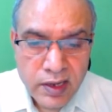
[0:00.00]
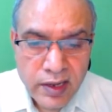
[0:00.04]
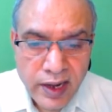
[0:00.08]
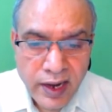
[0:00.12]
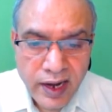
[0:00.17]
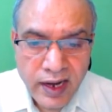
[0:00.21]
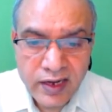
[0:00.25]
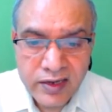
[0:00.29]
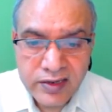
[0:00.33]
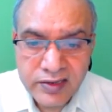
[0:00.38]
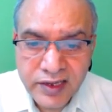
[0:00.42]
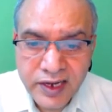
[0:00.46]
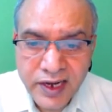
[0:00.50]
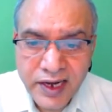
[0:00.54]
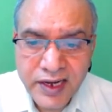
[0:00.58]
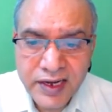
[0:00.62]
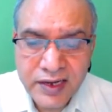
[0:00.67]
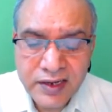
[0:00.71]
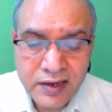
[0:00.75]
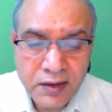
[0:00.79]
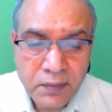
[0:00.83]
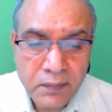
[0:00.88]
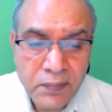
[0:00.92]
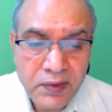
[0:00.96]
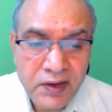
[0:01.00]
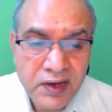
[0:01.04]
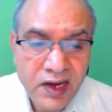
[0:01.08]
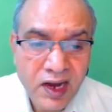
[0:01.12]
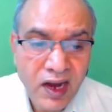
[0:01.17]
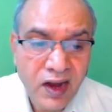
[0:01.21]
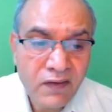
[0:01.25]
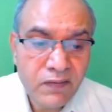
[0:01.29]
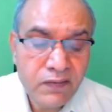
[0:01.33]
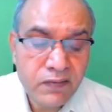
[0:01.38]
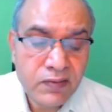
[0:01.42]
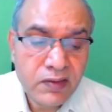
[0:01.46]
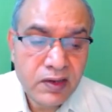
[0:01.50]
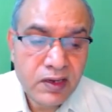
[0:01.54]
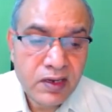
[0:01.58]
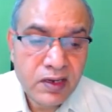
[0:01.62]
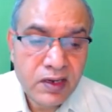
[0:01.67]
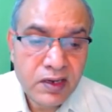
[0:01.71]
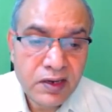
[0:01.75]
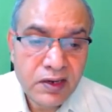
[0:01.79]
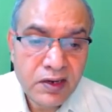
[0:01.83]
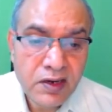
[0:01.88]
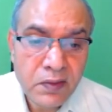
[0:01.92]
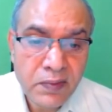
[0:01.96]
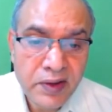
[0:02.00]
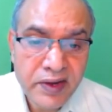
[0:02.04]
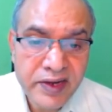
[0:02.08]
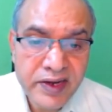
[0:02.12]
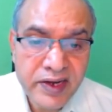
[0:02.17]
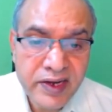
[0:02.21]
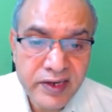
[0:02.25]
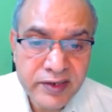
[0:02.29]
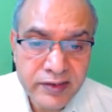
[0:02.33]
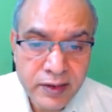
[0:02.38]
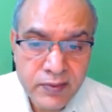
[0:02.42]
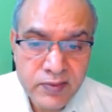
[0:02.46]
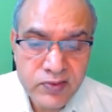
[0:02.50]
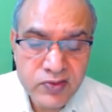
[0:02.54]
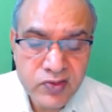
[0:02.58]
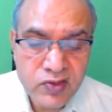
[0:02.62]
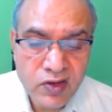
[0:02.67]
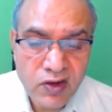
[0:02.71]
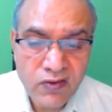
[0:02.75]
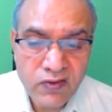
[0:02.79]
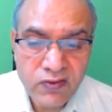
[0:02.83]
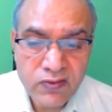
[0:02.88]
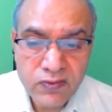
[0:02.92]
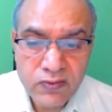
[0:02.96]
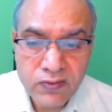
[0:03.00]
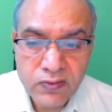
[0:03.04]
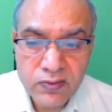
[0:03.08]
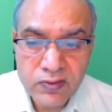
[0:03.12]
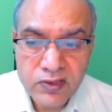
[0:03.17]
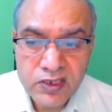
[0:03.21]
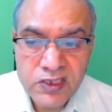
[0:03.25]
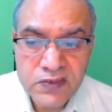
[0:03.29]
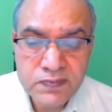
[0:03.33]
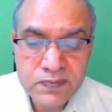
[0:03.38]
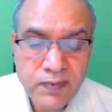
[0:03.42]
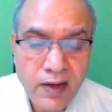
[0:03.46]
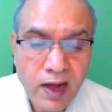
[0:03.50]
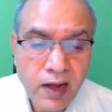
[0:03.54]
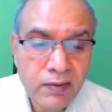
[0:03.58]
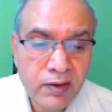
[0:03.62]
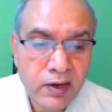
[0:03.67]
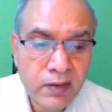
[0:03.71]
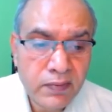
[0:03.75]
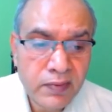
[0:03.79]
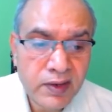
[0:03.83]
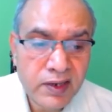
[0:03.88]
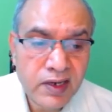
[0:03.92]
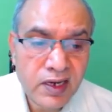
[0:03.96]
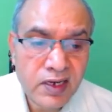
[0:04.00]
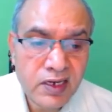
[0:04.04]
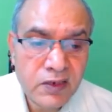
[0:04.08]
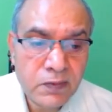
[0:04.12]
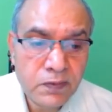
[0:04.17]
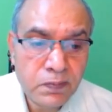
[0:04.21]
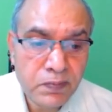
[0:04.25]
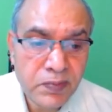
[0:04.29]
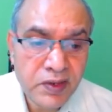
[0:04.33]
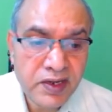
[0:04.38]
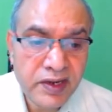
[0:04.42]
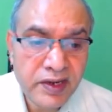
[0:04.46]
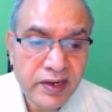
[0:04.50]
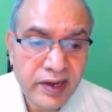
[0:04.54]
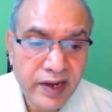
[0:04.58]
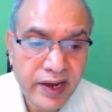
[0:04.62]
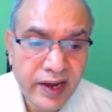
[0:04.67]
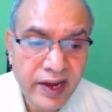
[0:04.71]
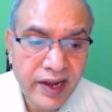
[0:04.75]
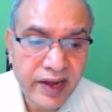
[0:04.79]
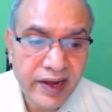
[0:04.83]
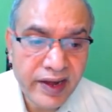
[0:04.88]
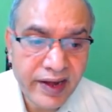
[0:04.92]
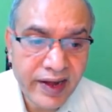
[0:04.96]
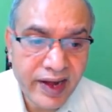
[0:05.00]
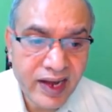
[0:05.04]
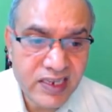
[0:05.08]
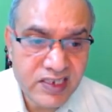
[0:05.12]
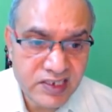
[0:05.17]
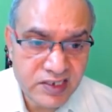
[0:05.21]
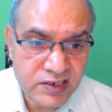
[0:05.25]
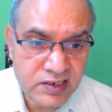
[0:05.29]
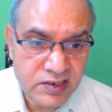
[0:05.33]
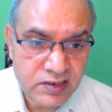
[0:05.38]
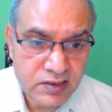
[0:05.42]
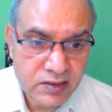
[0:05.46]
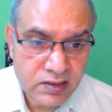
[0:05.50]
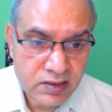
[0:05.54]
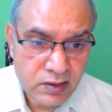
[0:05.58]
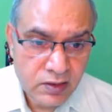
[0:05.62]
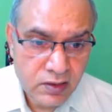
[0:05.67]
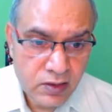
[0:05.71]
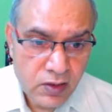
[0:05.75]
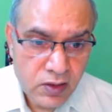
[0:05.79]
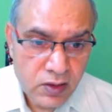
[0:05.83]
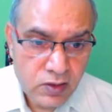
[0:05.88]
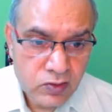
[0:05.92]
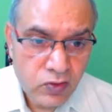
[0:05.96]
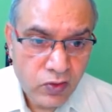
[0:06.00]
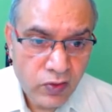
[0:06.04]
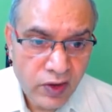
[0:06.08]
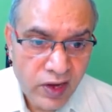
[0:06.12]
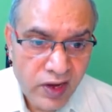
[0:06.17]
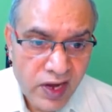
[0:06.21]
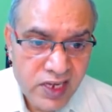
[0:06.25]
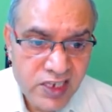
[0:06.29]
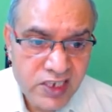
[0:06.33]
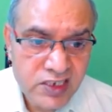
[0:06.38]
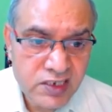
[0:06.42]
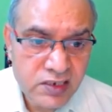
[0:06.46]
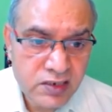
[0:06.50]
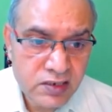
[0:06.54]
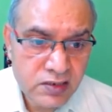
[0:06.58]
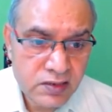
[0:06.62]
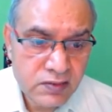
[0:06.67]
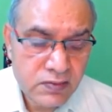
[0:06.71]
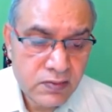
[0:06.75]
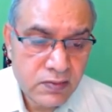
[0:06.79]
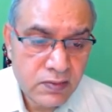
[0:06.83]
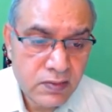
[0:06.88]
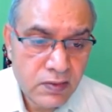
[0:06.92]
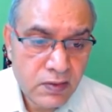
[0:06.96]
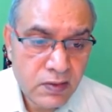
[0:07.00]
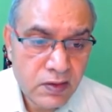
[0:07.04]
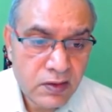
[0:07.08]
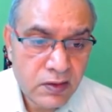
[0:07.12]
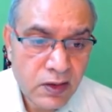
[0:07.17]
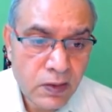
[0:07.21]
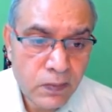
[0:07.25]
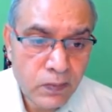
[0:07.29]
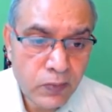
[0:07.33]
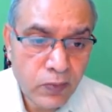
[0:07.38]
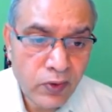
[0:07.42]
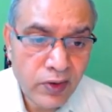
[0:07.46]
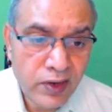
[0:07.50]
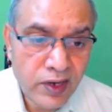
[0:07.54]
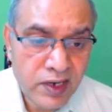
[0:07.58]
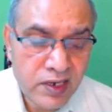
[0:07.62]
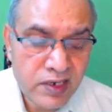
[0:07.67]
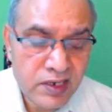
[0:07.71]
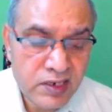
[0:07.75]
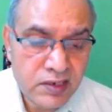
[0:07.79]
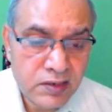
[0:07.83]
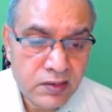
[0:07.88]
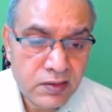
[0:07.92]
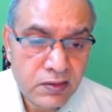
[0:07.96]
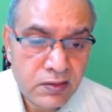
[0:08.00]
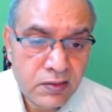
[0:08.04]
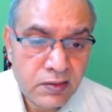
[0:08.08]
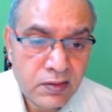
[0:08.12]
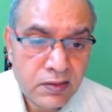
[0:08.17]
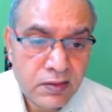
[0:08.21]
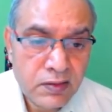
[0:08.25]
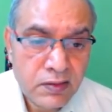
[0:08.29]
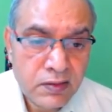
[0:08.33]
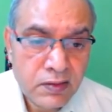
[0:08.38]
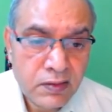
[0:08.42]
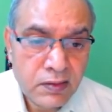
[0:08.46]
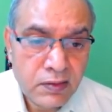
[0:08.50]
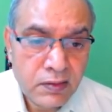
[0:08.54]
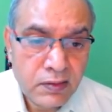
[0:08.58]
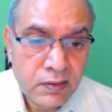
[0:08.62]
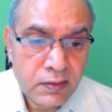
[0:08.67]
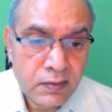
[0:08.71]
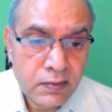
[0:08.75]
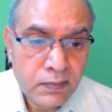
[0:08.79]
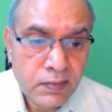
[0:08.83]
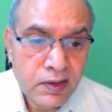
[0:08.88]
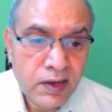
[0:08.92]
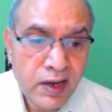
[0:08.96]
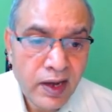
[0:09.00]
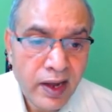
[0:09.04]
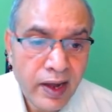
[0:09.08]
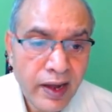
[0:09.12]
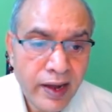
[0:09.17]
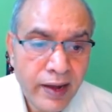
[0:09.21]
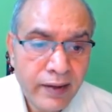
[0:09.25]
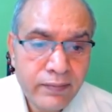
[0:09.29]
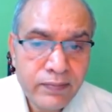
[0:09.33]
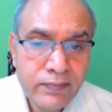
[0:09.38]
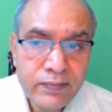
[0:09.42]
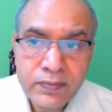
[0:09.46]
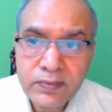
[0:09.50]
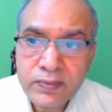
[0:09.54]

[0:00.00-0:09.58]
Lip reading: And then we have remaining terms of this power, we call it PA rest. So rest component will have